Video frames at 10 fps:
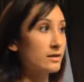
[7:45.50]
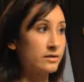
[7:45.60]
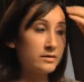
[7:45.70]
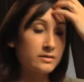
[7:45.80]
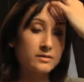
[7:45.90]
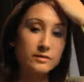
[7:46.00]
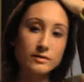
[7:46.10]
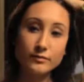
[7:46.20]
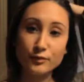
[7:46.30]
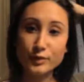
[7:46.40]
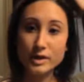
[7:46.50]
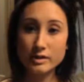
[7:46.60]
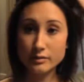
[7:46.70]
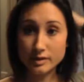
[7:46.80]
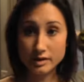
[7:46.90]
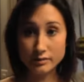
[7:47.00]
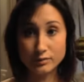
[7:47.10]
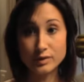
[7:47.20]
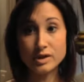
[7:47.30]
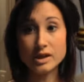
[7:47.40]
It's really,
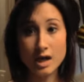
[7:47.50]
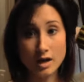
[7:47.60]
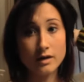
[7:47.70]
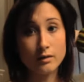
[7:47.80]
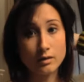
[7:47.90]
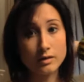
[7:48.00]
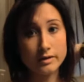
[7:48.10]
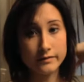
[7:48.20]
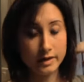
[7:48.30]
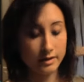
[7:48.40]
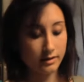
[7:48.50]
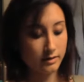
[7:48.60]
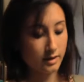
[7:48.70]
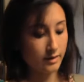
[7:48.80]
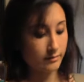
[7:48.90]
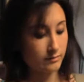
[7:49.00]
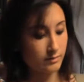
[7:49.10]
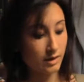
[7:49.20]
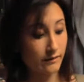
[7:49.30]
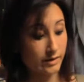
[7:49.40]
really, really high quality flat iron.
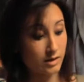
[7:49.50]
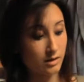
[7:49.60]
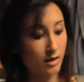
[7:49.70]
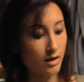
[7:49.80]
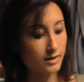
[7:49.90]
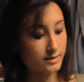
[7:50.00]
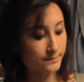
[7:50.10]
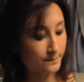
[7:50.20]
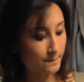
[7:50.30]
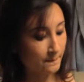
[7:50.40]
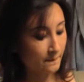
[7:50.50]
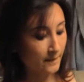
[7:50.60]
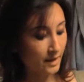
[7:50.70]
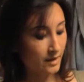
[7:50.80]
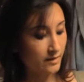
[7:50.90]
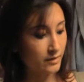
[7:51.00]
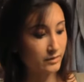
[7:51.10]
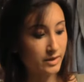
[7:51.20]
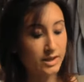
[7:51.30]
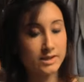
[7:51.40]
I'm loving it a lot.
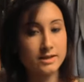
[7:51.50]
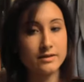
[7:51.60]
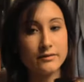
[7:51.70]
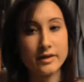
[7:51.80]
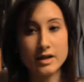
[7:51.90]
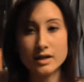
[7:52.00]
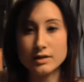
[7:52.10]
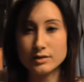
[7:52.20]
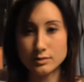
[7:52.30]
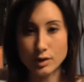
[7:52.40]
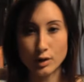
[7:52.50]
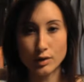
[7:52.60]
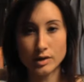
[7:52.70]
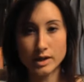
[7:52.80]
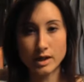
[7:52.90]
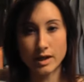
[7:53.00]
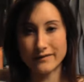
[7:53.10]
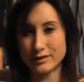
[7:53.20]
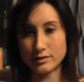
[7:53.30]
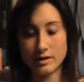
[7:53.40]
The only thing is I don't think it can do curling. I
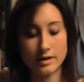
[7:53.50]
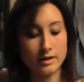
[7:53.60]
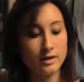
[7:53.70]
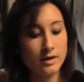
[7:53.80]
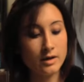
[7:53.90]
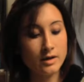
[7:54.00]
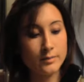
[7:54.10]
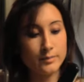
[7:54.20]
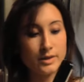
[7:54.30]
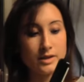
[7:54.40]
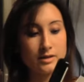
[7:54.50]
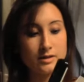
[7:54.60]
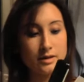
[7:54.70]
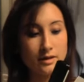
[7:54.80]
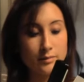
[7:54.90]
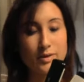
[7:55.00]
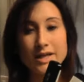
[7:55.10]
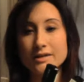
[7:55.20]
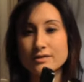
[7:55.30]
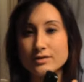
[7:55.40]
haven't tried, but the
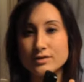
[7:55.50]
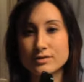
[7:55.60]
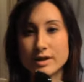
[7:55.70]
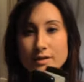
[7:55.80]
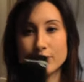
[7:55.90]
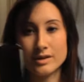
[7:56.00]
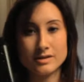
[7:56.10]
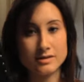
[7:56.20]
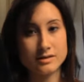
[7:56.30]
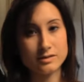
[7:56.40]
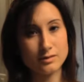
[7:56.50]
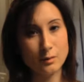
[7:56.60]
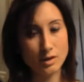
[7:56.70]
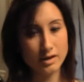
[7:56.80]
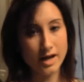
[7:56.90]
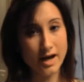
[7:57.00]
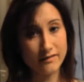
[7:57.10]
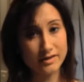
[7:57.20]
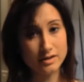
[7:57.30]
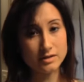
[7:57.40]
plates are straight, plus this is a
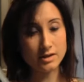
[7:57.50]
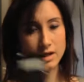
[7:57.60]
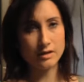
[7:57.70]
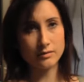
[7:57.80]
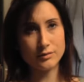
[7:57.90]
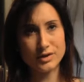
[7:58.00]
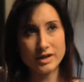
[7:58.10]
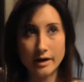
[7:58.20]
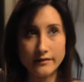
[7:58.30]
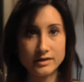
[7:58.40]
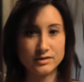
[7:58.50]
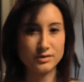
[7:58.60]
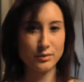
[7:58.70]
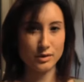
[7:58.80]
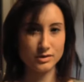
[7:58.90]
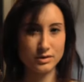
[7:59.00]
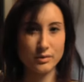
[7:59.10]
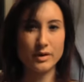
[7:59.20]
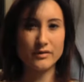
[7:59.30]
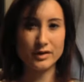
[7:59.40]
1.5 inch, and the 1.5 inch don't work
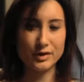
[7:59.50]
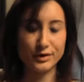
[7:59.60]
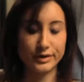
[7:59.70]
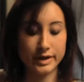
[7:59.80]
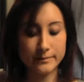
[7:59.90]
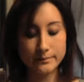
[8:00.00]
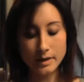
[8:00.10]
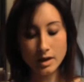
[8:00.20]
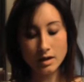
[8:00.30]
so well for curling.